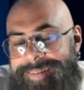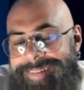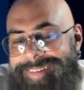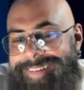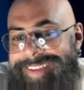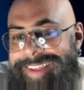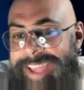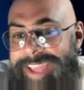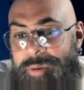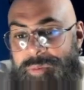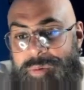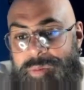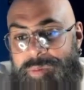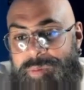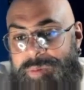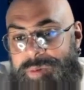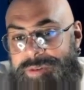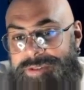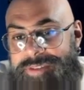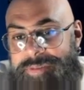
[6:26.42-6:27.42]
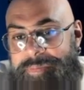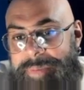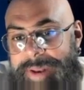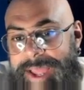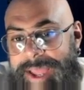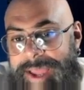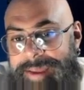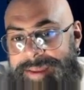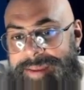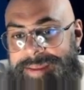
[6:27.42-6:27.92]
it will wall
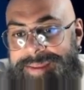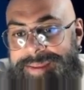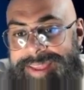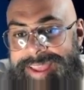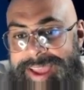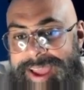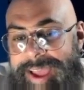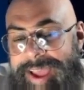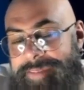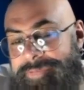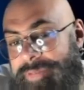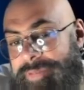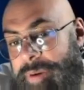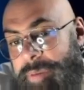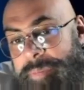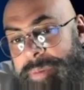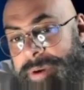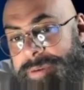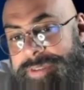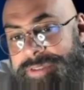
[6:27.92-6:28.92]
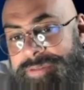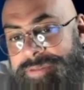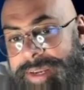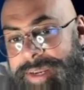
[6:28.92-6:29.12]
splat. If the opponent's trying to